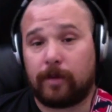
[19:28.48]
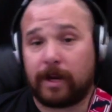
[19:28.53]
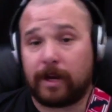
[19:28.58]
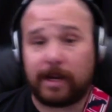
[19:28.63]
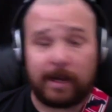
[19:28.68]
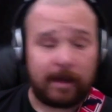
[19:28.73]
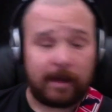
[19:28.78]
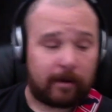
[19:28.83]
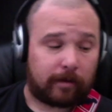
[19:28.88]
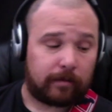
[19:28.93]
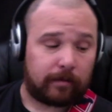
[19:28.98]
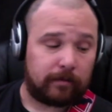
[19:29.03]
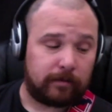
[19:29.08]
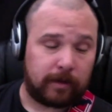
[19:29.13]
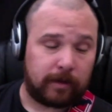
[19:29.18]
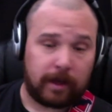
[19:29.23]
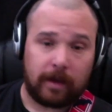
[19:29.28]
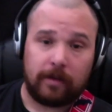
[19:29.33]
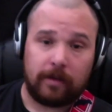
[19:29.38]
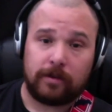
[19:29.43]
Break it down.
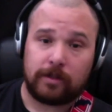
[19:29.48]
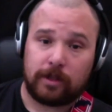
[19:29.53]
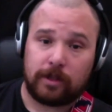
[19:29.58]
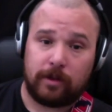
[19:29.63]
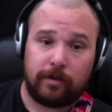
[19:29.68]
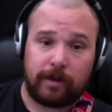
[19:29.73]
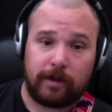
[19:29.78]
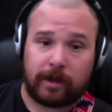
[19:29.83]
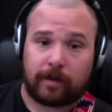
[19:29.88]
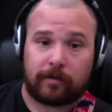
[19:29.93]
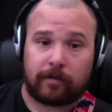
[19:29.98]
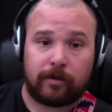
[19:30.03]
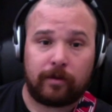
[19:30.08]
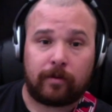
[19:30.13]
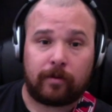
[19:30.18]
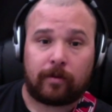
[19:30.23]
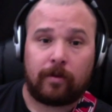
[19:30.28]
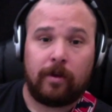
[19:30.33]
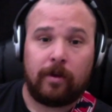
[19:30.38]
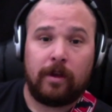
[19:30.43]
Okay? Slow it down
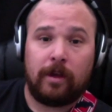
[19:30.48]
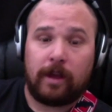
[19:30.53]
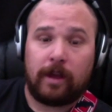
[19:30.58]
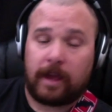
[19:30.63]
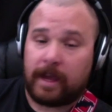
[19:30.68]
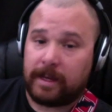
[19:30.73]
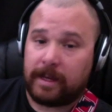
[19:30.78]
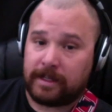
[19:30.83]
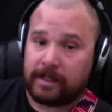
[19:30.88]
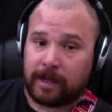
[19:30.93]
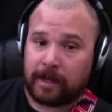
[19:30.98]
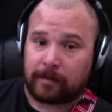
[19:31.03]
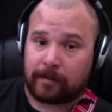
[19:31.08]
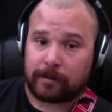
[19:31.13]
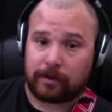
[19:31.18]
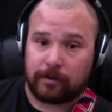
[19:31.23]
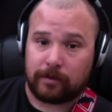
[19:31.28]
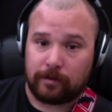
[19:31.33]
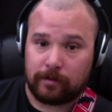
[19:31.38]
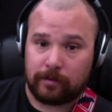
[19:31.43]
too. 8
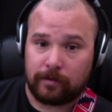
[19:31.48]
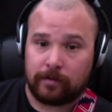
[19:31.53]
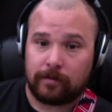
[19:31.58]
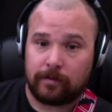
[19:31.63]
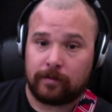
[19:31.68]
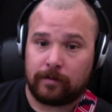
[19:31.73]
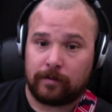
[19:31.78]
times. 4,